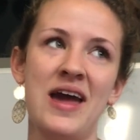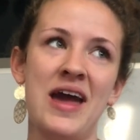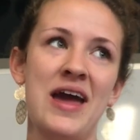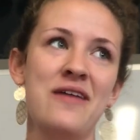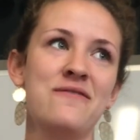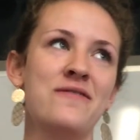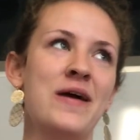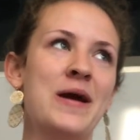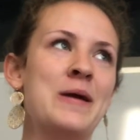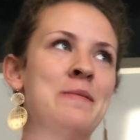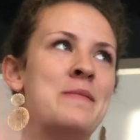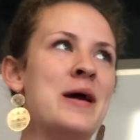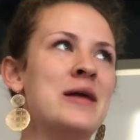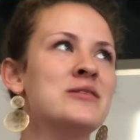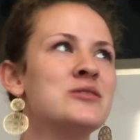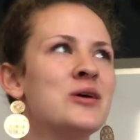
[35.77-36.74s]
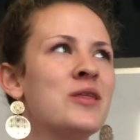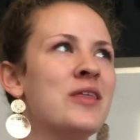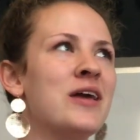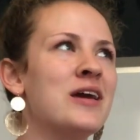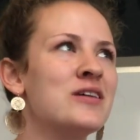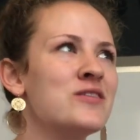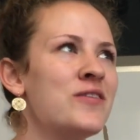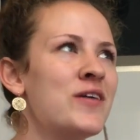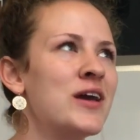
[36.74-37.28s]
environmental
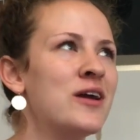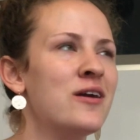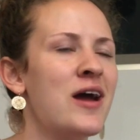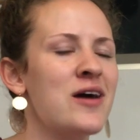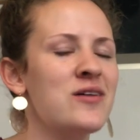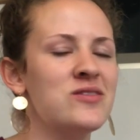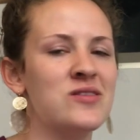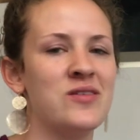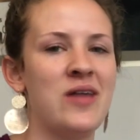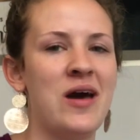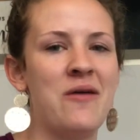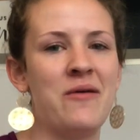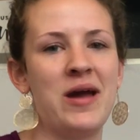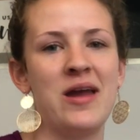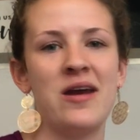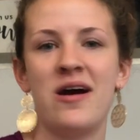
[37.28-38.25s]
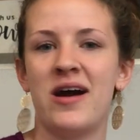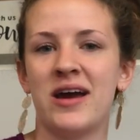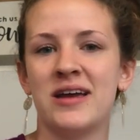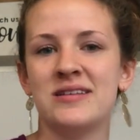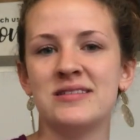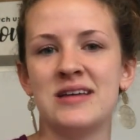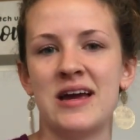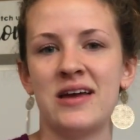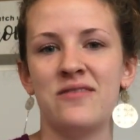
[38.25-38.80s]
things figured out so that way in
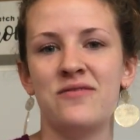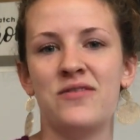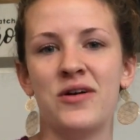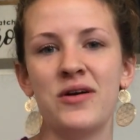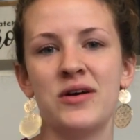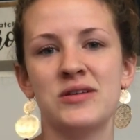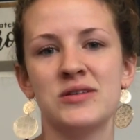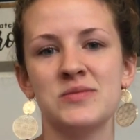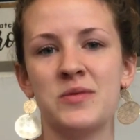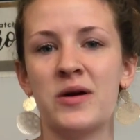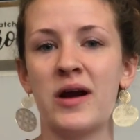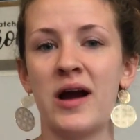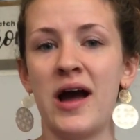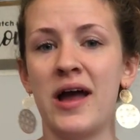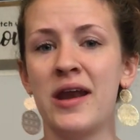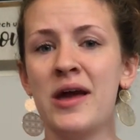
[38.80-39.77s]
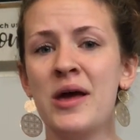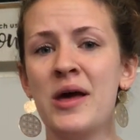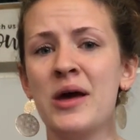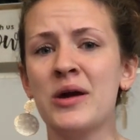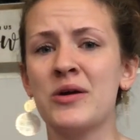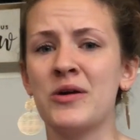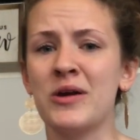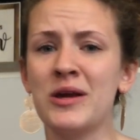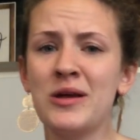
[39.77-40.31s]
August I can focus more on
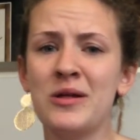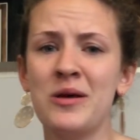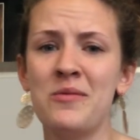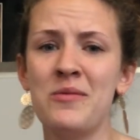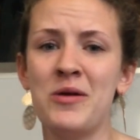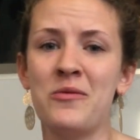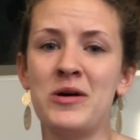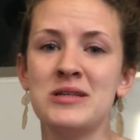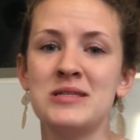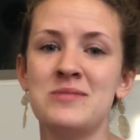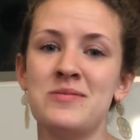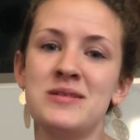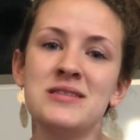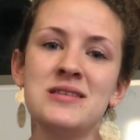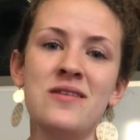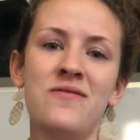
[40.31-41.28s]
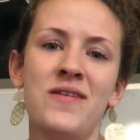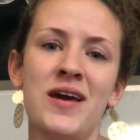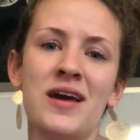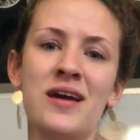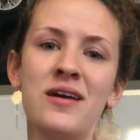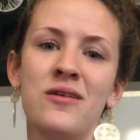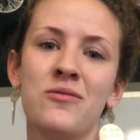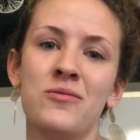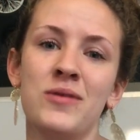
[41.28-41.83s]
curriculum and what
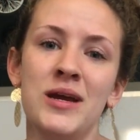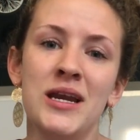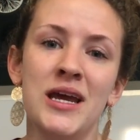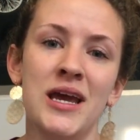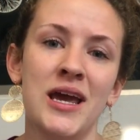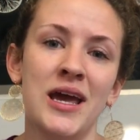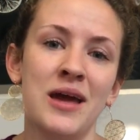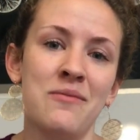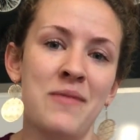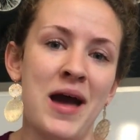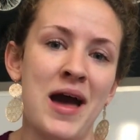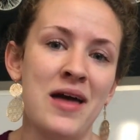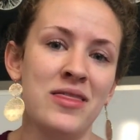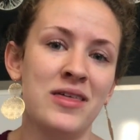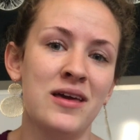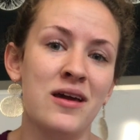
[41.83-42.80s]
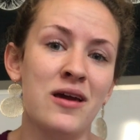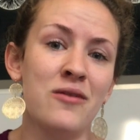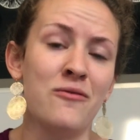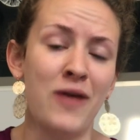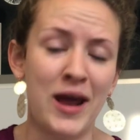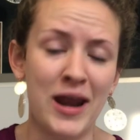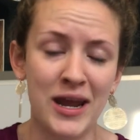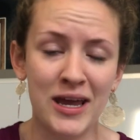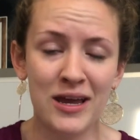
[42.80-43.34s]
specific reading and math and
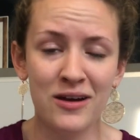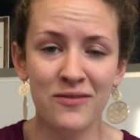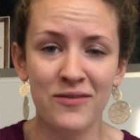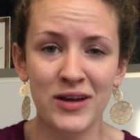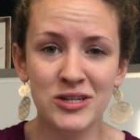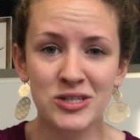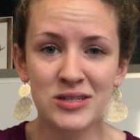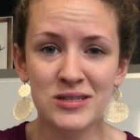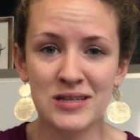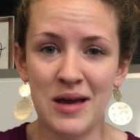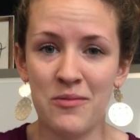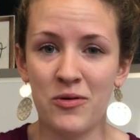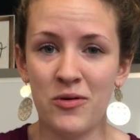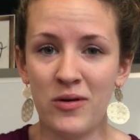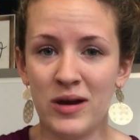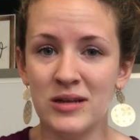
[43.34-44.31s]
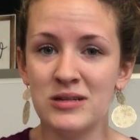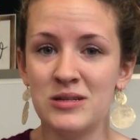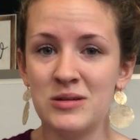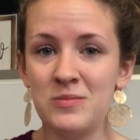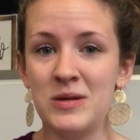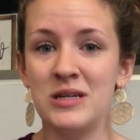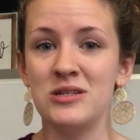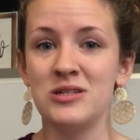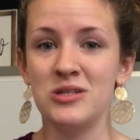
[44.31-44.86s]
writing interventions I'm going to
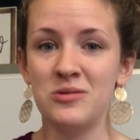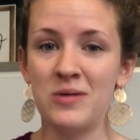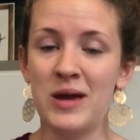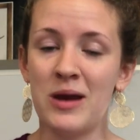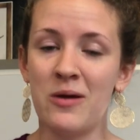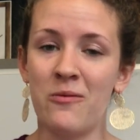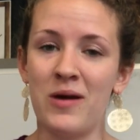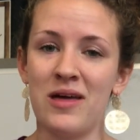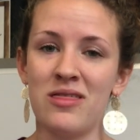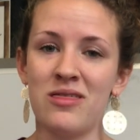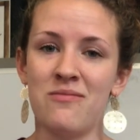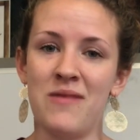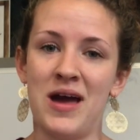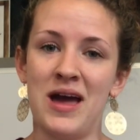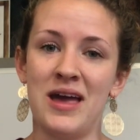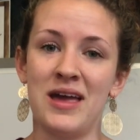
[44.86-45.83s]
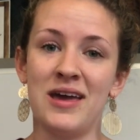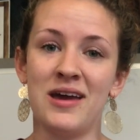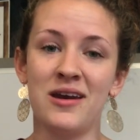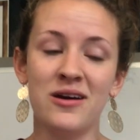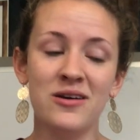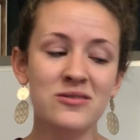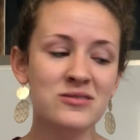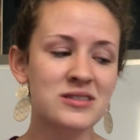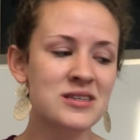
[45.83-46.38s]
be doing with my
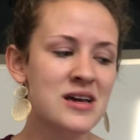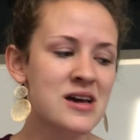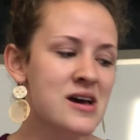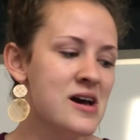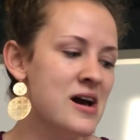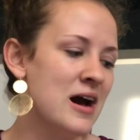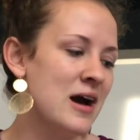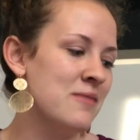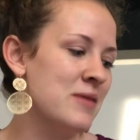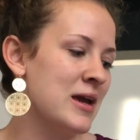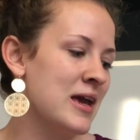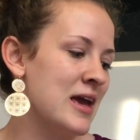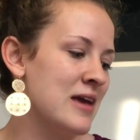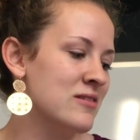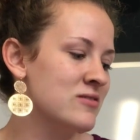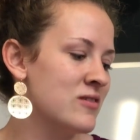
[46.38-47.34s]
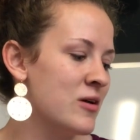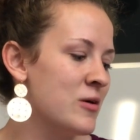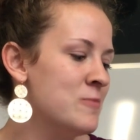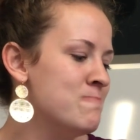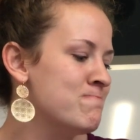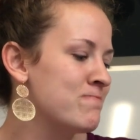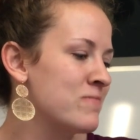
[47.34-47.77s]
kiddos on my caseload,